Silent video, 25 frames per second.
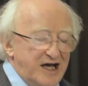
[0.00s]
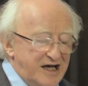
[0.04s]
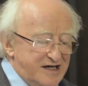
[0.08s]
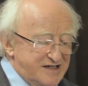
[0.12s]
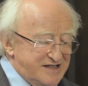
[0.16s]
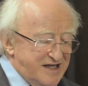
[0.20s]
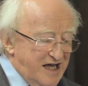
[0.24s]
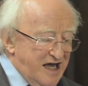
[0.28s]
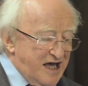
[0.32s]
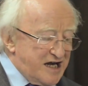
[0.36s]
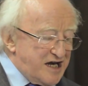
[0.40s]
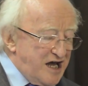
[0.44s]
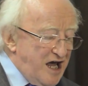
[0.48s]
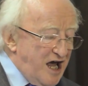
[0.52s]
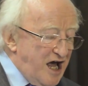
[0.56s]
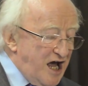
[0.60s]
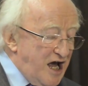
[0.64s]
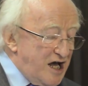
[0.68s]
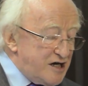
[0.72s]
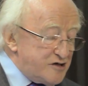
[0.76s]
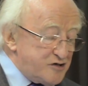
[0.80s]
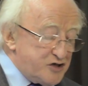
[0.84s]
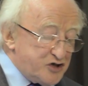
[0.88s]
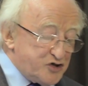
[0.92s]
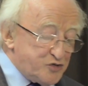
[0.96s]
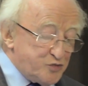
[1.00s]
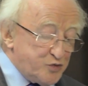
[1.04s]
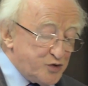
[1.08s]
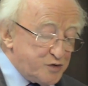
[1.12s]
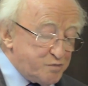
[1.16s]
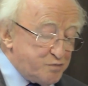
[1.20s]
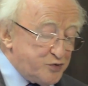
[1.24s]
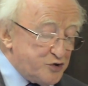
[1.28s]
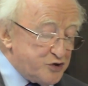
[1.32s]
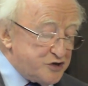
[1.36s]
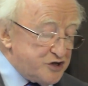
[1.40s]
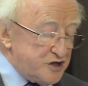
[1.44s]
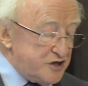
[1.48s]
as Hannah Arendt would
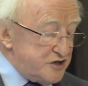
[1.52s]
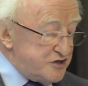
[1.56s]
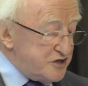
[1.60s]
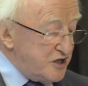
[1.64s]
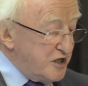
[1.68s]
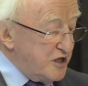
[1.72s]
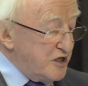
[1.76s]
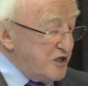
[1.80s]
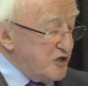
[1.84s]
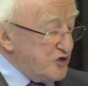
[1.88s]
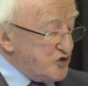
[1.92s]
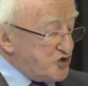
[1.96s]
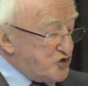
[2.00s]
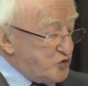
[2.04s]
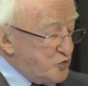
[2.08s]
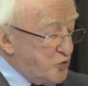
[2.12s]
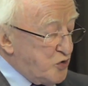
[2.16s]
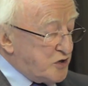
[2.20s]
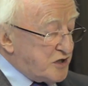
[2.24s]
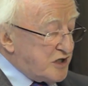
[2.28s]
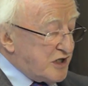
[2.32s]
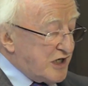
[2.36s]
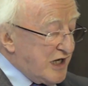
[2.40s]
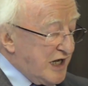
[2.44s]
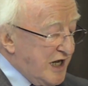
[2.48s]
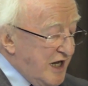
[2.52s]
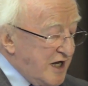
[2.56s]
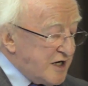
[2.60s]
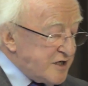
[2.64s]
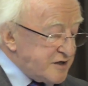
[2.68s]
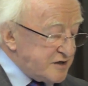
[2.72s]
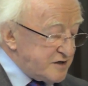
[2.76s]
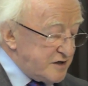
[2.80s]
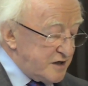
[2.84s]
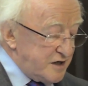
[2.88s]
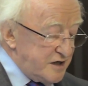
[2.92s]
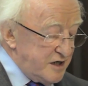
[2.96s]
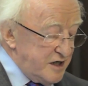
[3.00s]
put it, to
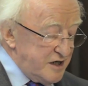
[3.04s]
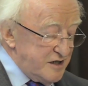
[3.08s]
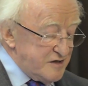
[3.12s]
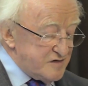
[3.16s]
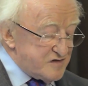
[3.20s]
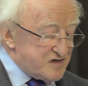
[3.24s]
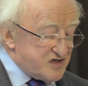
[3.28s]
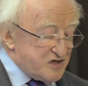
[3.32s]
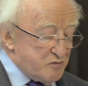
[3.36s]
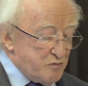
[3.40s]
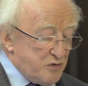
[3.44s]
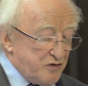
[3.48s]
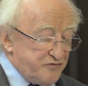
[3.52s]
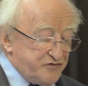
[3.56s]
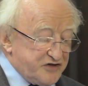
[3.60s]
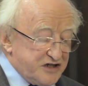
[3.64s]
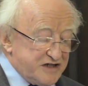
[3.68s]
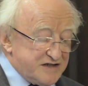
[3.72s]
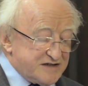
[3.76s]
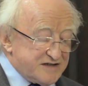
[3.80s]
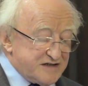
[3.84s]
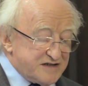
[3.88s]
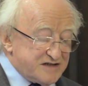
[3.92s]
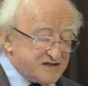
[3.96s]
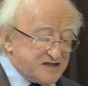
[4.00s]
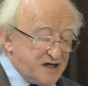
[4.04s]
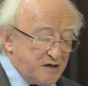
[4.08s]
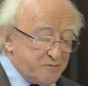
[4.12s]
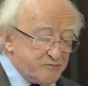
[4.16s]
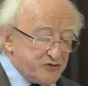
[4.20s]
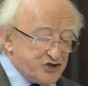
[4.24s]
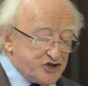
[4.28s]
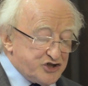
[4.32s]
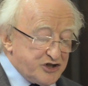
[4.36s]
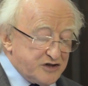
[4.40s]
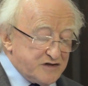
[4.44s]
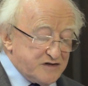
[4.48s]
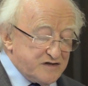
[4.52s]
unlearn some of these
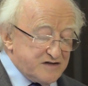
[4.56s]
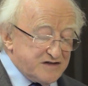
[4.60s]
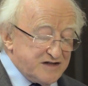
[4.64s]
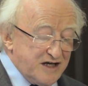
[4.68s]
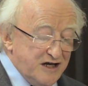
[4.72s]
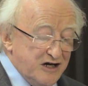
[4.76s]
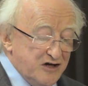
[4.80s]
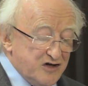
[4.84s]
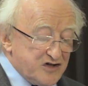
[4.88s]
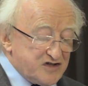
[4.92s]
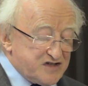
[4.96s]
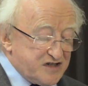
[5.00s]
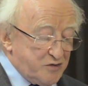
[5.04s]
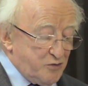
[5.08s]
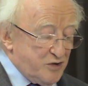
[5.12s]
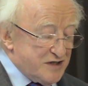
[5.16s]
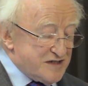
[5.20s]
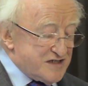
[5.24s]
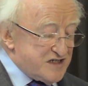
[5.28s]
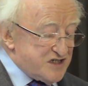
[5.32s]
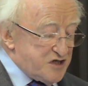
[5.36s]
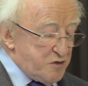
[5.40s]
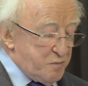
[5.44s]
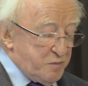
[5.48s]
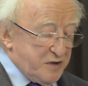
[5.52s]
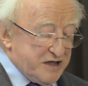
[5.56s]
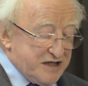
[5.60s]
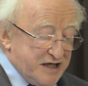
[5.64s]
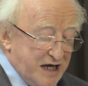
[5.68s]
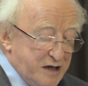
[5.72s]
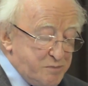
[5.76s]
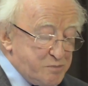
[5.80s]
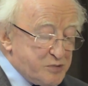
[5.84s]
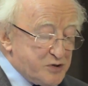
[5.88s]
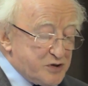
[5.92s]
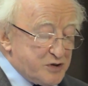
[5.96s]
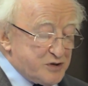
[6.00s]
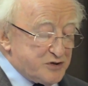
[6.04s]
assumptions so as to be
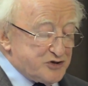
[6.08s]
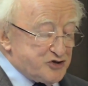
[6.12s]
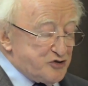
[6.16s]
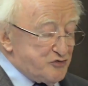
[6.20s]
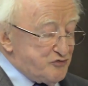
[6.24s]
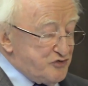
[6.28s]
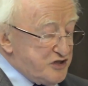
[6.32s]
able to